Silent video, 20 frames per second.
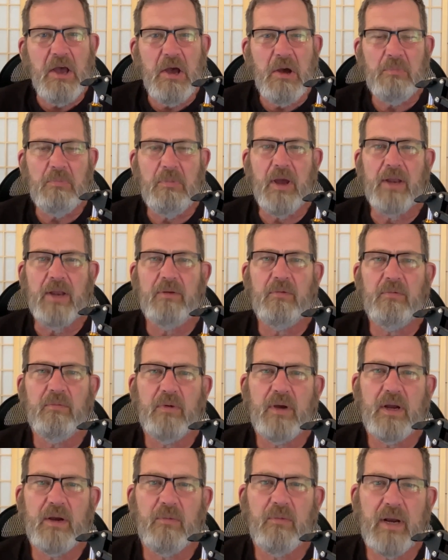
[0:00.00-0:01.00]
But
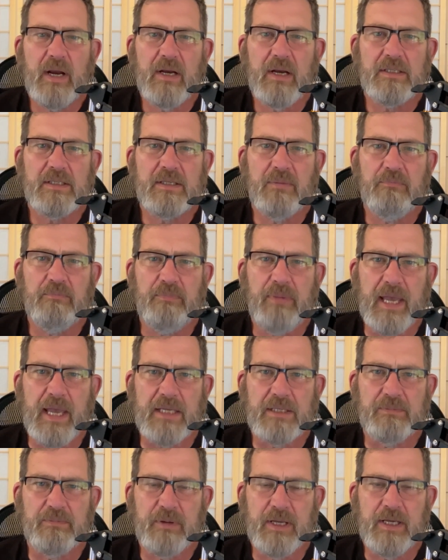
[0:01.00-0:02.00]
where's the
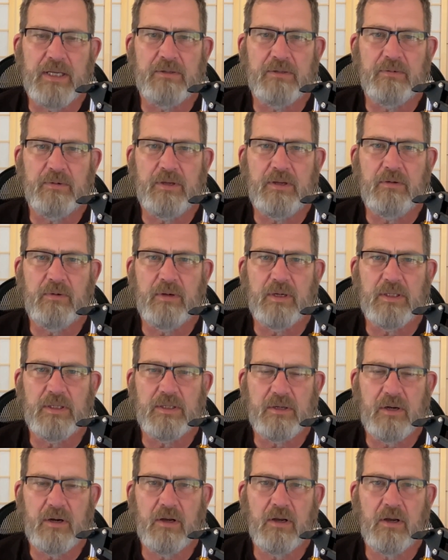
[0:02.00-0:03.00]
best place when you want to
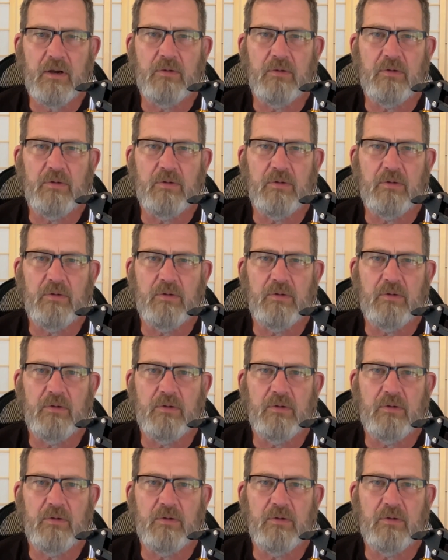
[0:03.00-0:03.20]
start go